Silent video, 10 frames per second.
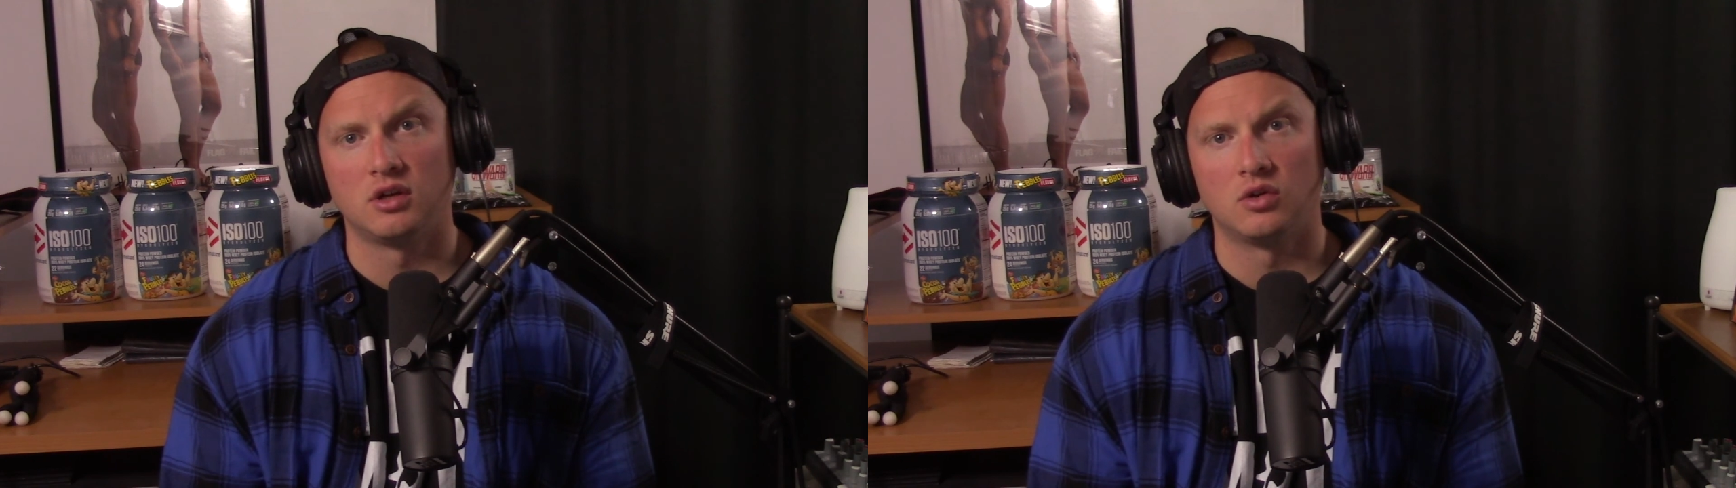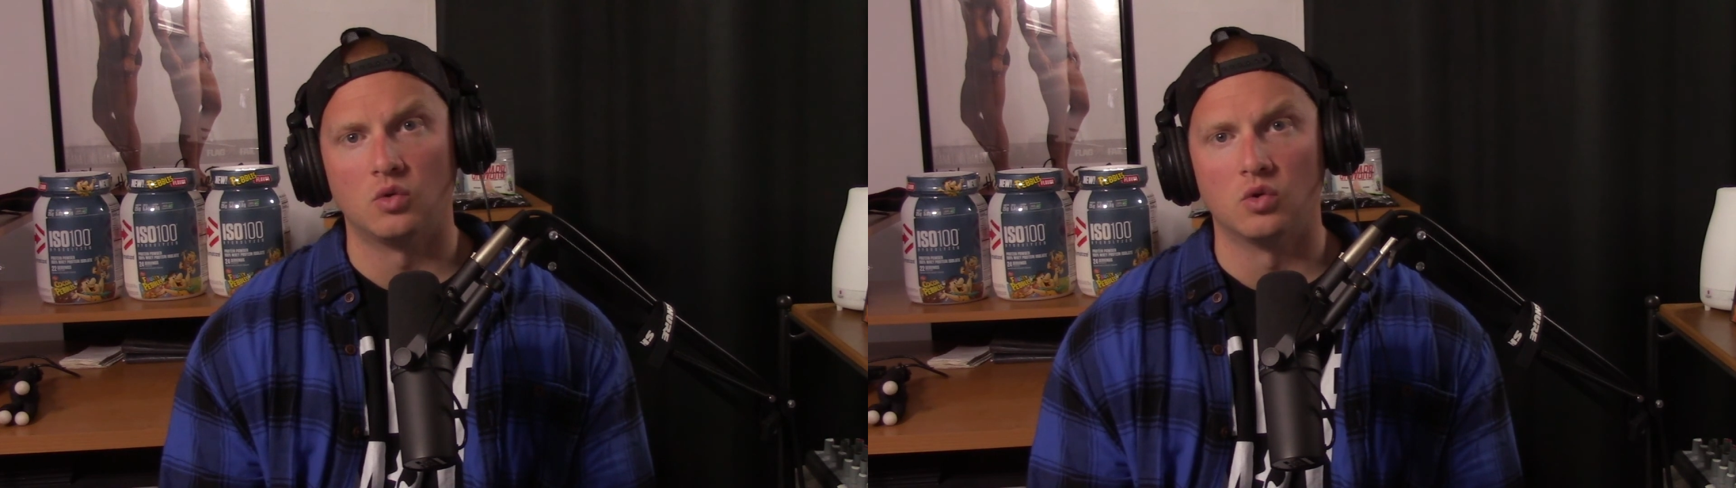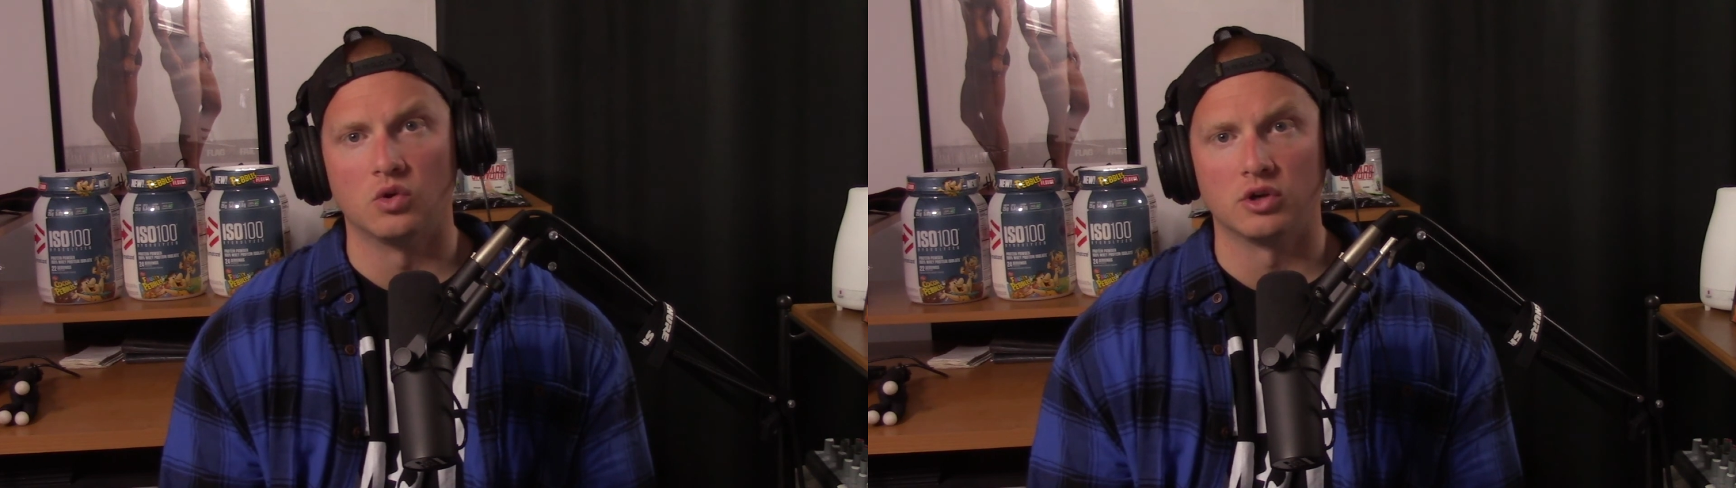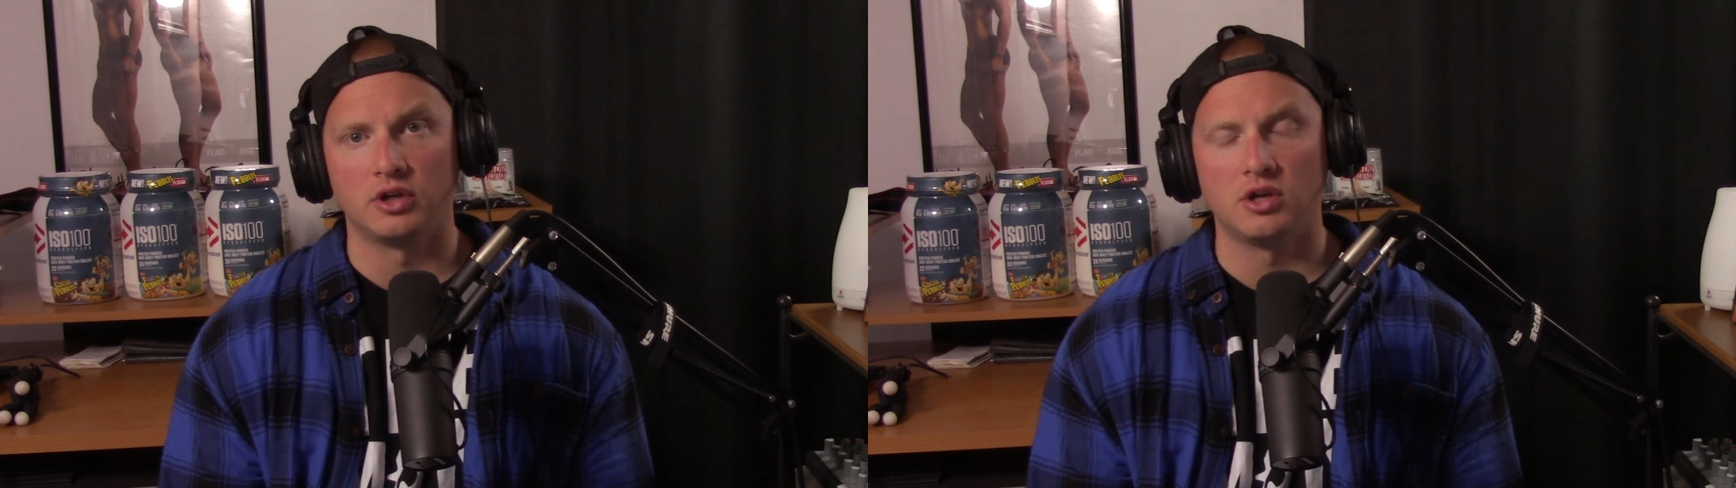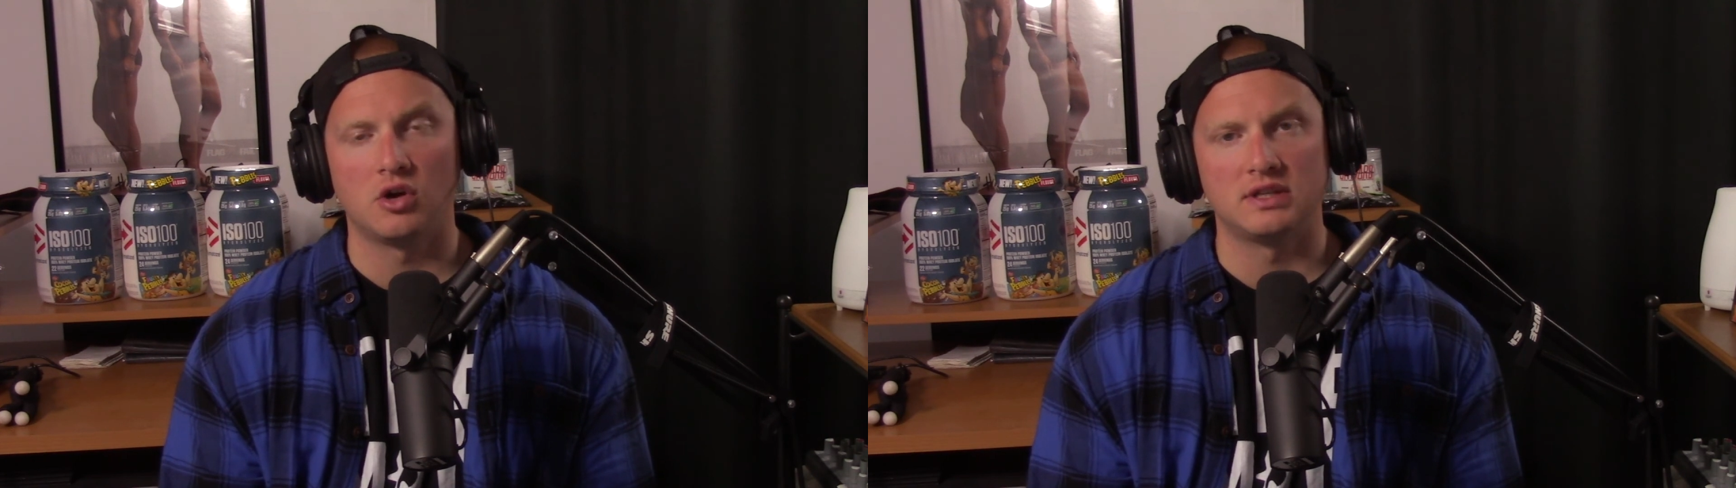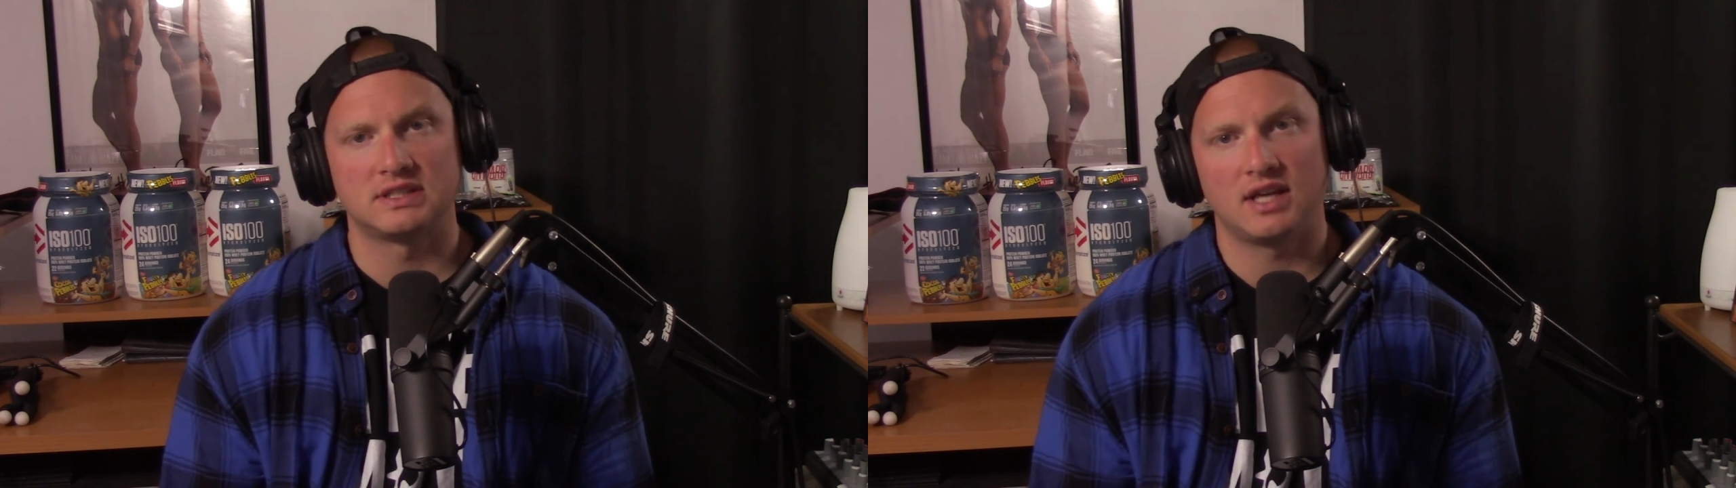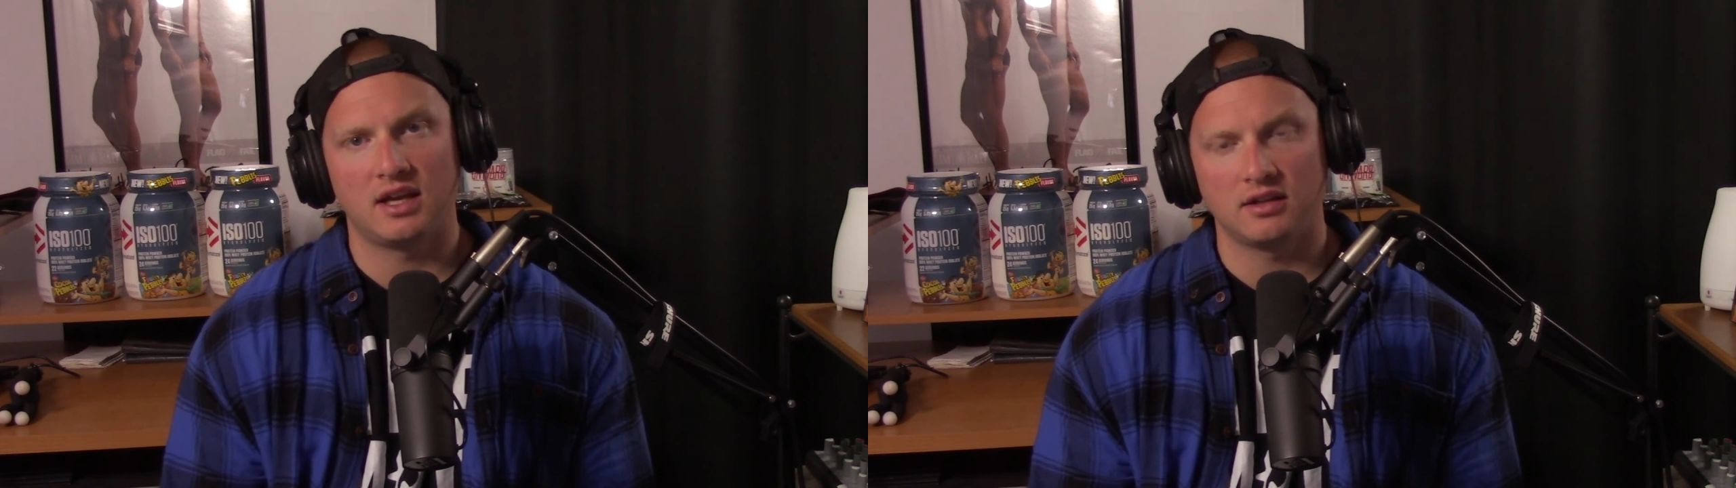Or, the saying